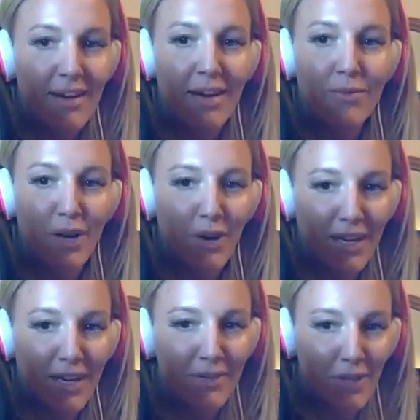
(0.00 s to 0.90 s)
And we all
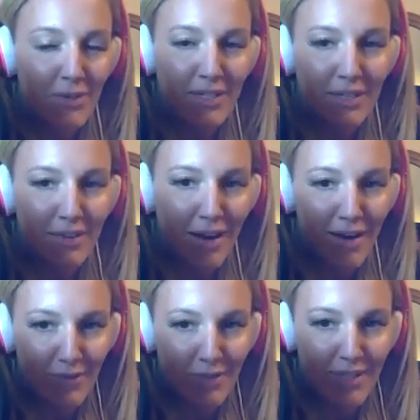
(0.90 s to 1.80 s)
can't go sit in a
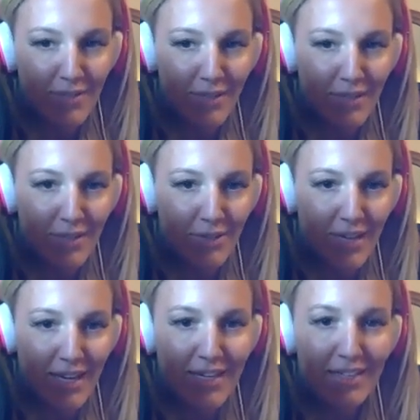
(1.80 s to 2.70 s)
conference every single
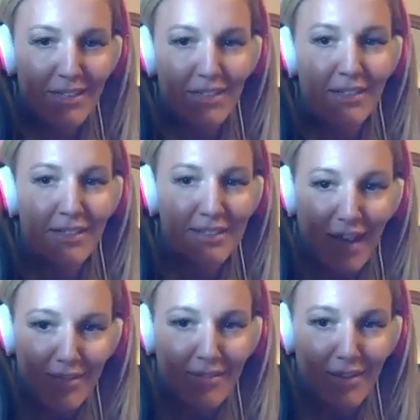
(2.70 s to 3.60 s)
day to
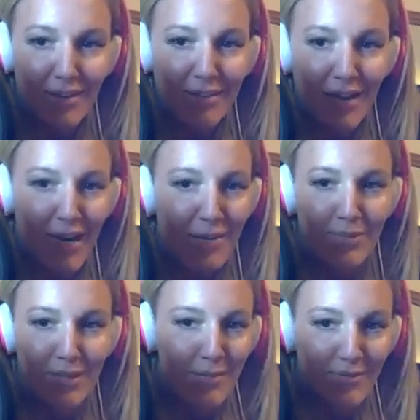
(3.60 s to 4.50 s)
get the
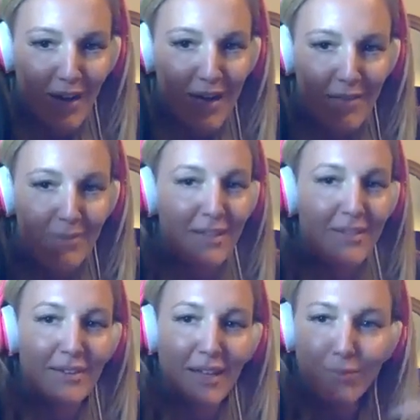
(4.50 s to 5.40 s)
hyped up vibes of
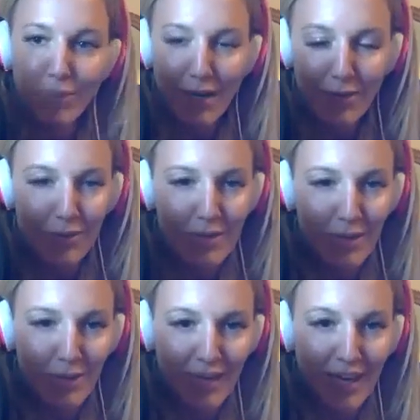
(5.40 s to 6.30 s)
the like breakthroughs
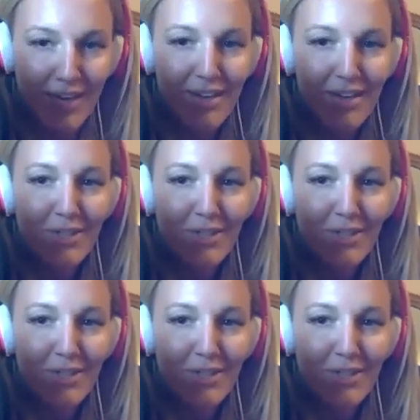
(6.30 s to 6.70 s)
that we get.